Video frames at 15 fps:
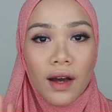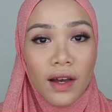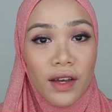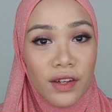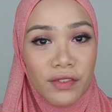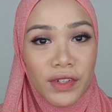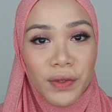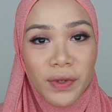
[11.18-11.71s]

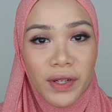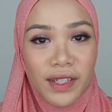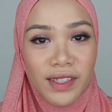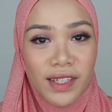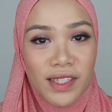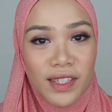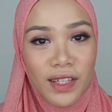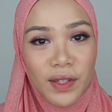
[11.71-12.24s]
Hi everyone,
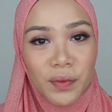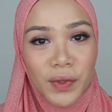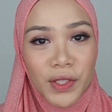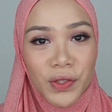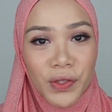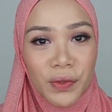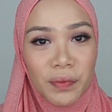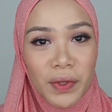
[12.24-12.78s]

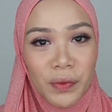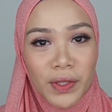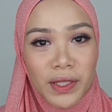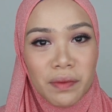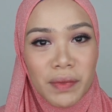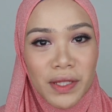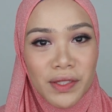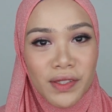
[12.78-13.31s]
assalamualaikum and
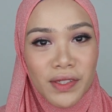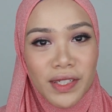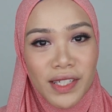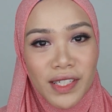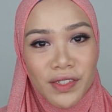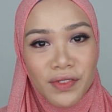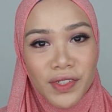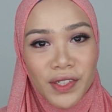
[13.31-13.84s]
welcome back to
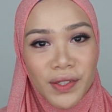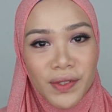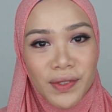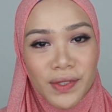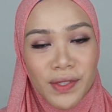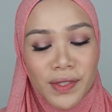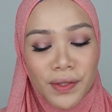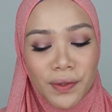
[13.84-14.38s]
today's
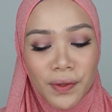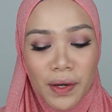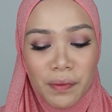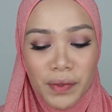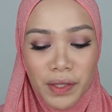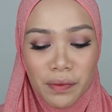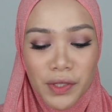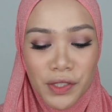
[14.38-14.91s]
video. So
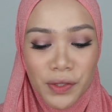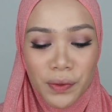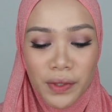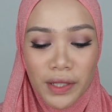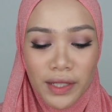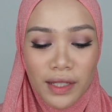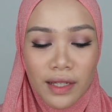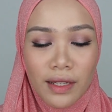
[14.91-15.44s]
I'm going to be
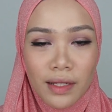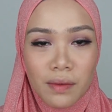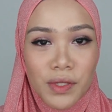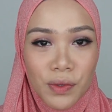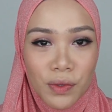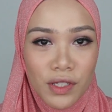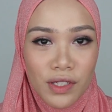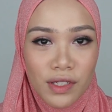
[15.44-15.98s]
doing a lip
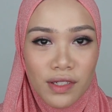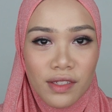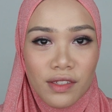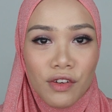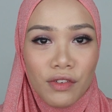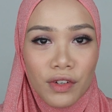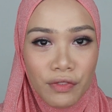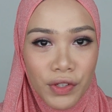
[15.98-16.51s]

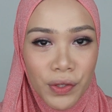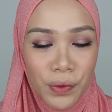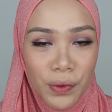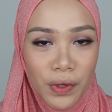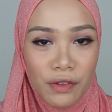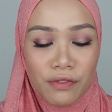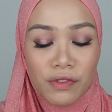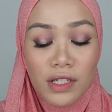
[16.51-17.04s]
swatches review
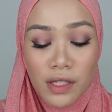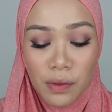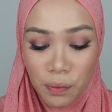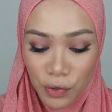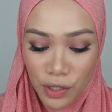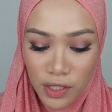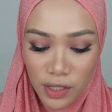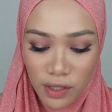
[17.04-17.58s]
and first
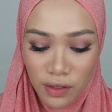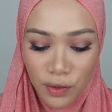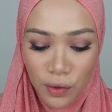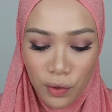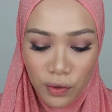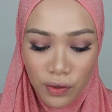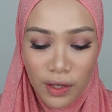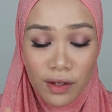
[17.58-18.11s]
impression
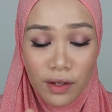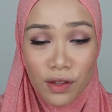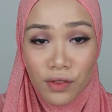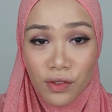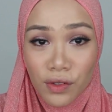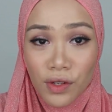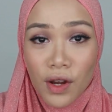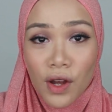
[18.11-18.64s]
on
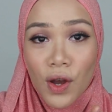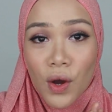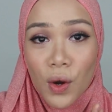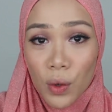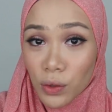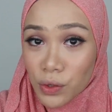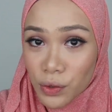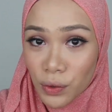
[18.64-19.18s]
another
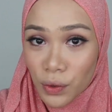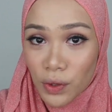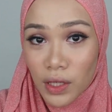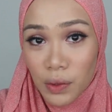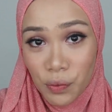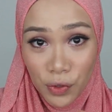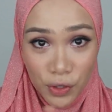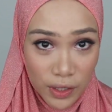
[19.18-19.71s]
O2O lip